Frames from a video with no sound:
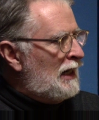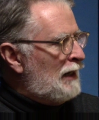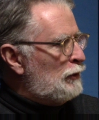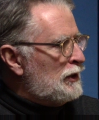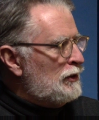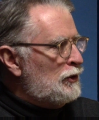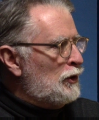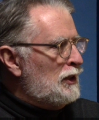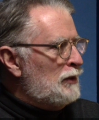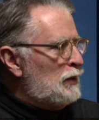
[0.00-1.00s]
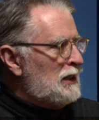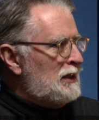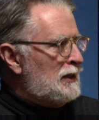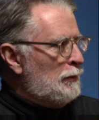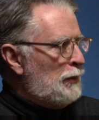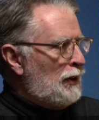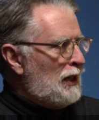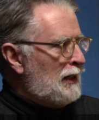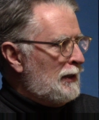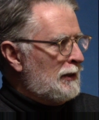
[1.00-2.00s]
I wasn't sure he'd be
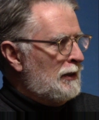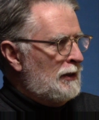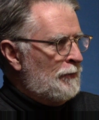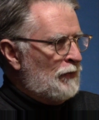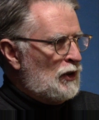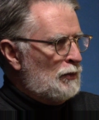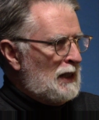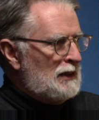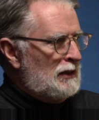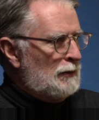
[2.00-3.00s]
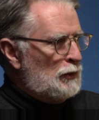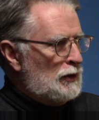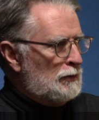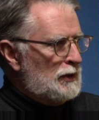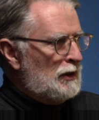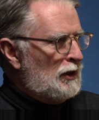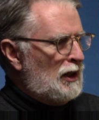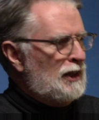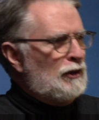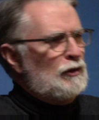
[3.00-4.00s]
sympathetic to my symptoms at
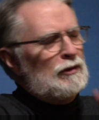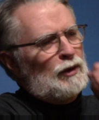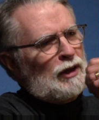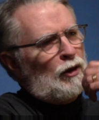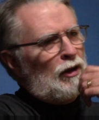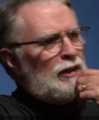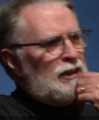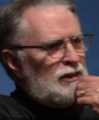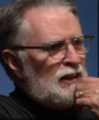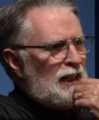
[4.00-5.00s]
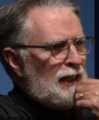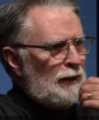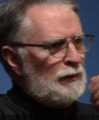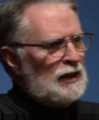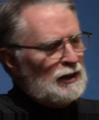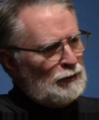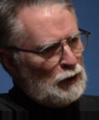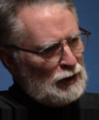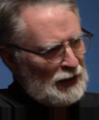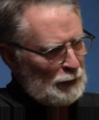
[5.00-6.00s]
all. I don't recall his name. His
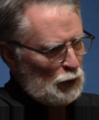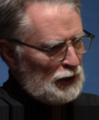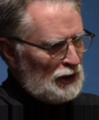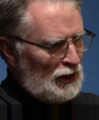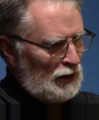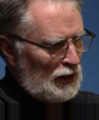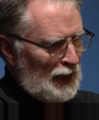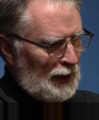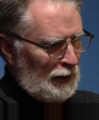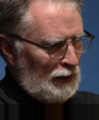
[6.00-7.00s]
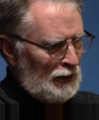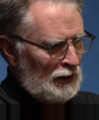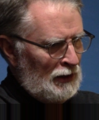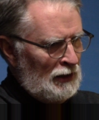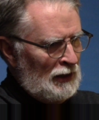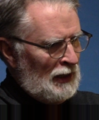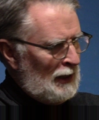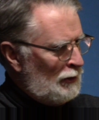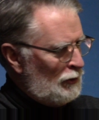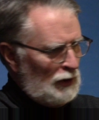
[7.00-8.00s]
first name was Glenn.
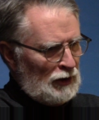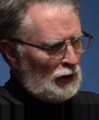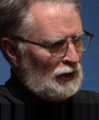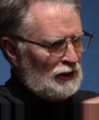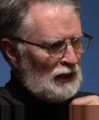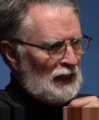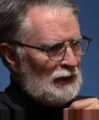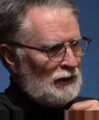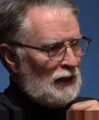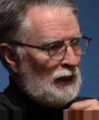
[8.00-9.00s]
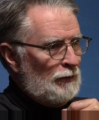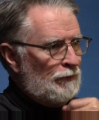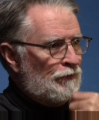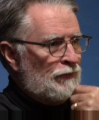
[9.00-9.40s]
I don't recall his last name.